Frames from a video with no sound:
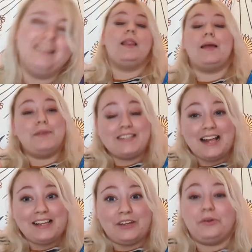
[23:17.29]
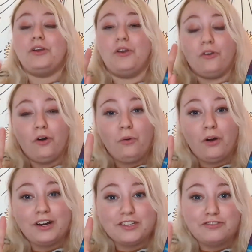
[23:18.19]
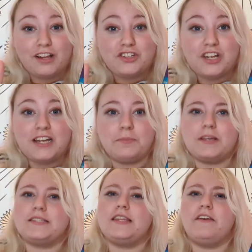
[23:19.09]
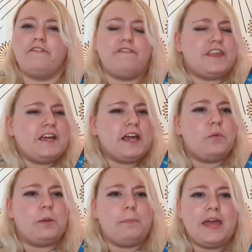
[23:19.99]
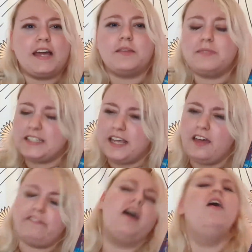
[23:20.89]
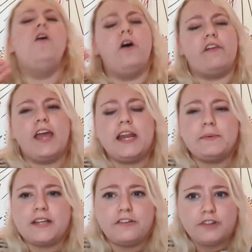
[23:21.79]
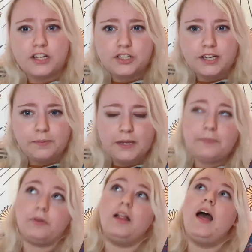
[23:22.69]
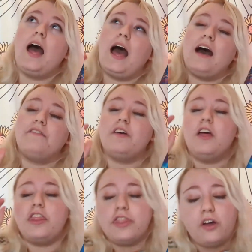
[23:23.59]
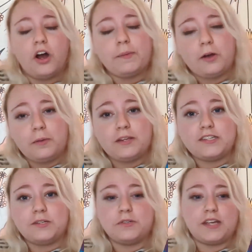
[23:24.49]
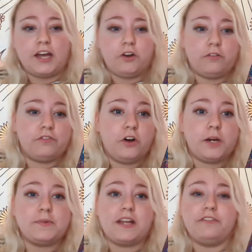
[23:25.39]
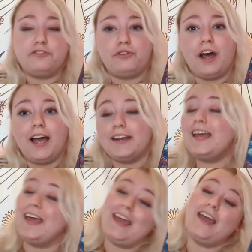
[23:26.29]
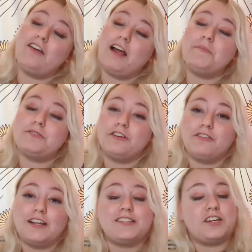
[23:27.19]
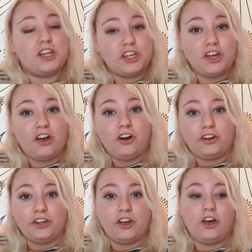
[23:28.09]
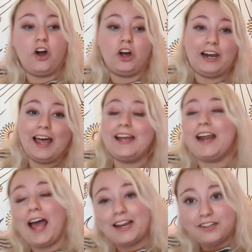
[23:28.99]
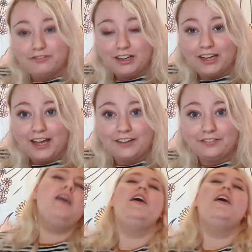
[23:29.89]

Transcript: Let me tell you, no one is transgender because they think it will make them safer. Over 80% of transgender people have thought about committing suicide, over 40% have tried. Hate crimes are increasing year on year, online and in real life.